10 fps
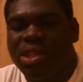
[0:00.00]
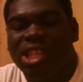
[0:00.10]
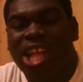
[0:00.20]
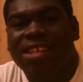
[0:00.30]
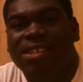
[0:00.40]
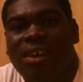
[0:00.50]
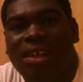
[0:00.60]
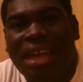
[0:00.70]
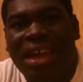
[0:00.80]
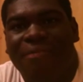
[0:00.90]
that's
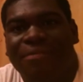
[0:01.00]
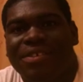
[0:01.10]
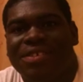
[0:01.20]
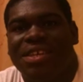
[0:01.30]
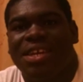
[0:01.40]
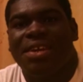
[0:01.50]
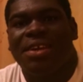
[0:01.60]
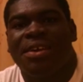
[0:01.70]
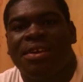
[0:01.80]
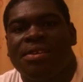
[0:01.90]
all I have to say
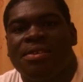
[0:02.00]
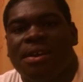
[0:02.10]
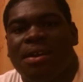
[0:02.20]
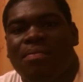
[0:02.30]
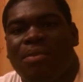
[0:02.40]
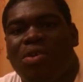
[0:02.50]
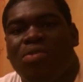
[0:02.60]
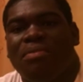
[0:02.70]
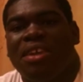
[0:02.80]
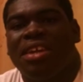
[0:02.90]

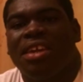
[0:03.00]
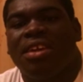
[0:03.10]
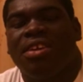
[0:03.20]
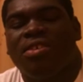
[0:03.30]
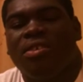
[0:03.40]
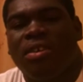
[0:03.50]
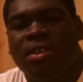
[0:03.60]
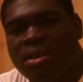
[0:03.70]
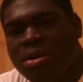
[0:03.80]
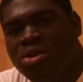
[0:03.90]
about making your
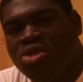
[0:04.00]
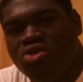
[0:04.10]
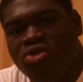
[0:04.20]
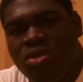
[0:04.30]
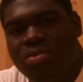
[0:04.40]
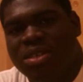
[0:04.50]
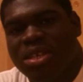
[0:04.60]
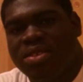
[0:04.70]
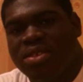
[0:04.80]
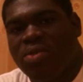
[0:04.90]
drum
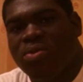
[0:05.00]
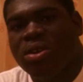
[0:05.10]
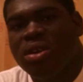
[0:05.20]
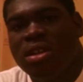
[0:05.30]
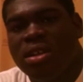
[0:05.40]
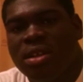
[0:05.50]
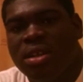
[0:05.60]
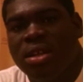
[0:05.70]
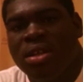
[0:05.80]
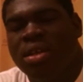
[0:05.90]
set sound good.
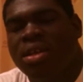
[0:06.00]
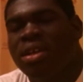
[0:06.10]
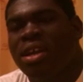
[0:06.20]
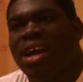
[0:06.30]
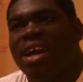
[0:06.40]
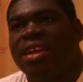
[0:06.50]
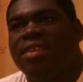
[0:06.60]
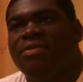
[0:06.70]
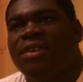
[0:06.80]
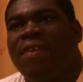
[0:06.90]
And
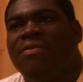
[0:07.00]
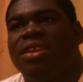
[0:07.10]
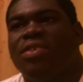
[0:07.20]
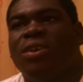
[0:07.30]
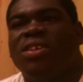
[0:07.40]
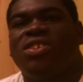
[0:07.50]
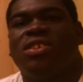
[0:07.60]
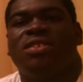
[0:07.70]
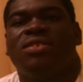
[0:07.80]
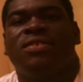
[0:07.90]
if you have any
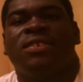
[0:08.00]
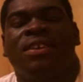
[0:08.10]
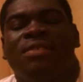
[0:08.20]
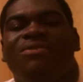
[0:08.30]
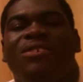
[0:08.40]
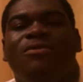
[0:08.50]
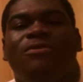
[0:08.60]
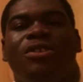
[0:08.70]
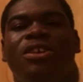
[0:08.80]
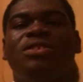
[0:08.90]
questions, feel
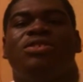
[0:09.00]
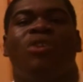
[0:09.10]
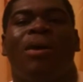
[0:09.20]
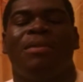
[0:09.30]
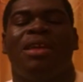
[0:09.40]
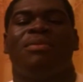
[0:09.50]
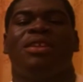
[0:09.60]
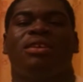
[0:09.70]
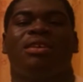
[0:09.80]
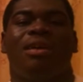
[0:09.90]
free to drop them
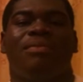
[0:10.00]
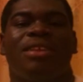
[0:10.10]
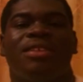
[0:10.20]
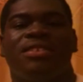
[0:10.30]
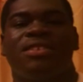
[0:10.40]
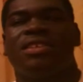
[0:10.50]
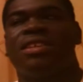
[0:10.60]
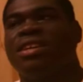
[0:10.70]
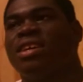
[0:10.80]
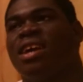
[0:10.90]
in the comments,
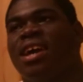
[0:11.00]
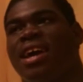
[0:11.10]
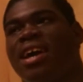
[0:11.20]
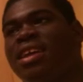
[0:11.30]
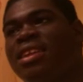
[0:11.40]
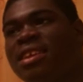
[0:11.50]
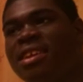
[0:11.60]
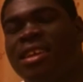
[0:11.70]
and